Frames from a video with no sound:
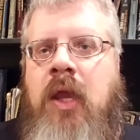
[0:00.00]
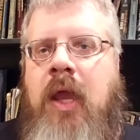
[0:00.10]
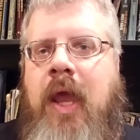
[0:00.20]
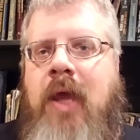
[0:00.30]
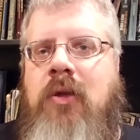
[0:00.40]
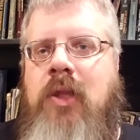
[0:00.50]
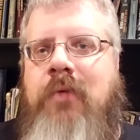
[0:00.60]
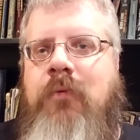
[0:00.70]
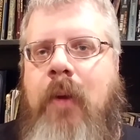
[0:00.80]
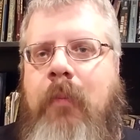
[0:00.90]
and a link
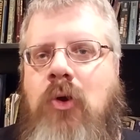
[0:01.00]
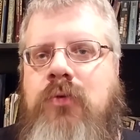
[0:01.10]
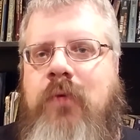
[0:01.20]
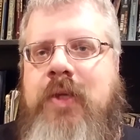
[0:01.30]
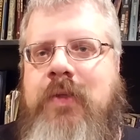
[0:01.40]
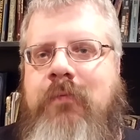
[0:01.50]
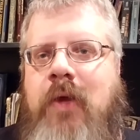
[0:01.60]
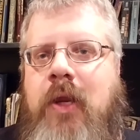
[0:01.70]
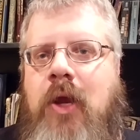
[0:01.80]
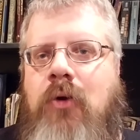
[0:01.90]
for my most recent
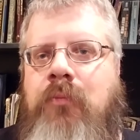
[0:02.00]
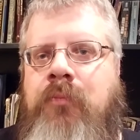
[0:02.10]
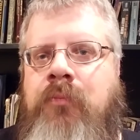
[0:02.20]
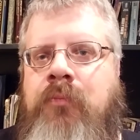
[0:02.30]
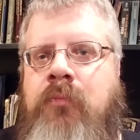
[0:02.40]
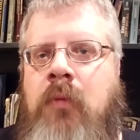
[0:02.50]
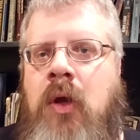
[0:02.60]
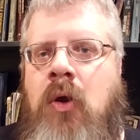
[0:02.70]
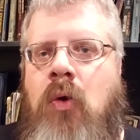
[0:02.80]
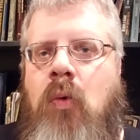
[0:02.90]
video.
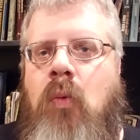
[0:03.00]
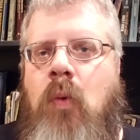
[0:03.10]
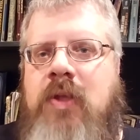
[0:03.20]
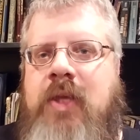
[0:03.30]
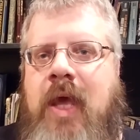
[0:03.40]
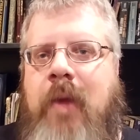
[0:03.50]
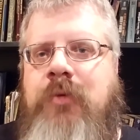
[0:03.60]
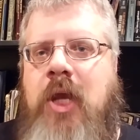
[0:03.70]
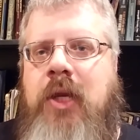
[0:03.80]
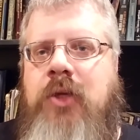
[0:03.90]
Once again, I'm
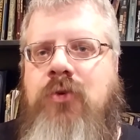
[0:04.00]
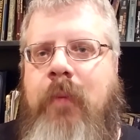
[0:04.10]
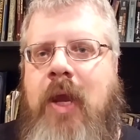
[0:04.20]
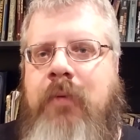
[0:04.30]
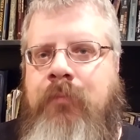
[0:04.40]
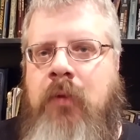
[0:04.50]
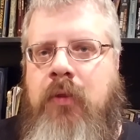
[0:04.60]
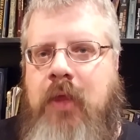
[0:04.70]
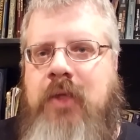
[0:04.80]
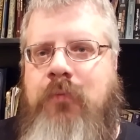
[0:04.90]
JD Tremaine.
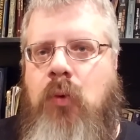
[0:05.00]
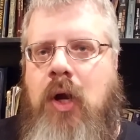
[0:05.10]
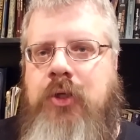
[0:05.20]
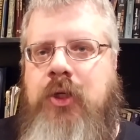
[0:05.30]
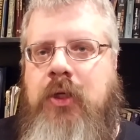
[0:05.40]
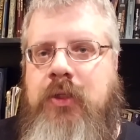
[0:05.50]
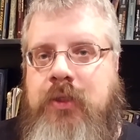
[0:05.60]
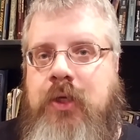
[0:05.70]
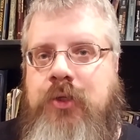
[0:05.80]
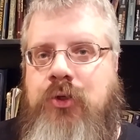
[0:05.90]
Thanks for watching. See
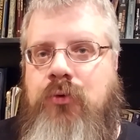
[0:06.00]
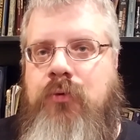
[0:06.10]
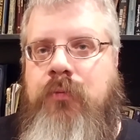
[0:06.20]
you soon.